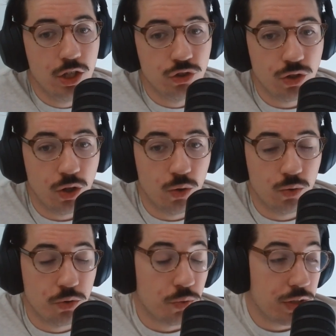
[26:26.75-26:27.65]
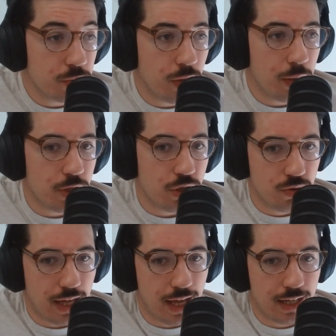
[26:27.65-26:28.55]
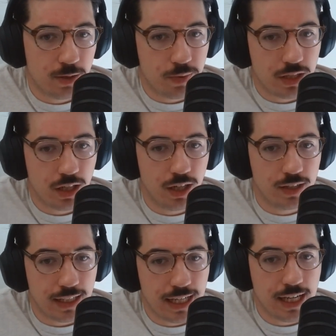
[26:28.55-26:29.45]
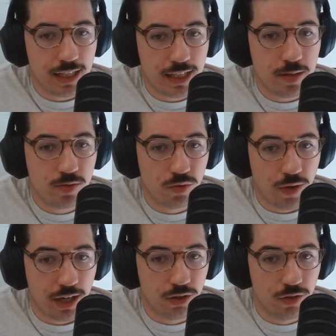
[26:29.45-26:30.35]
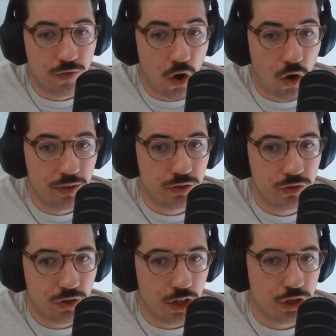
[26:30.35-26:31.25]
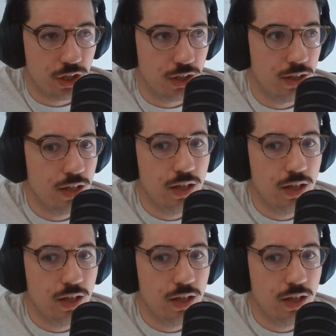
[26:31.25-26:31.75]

So the reason why we do that is because it keeps a record of all the discussion.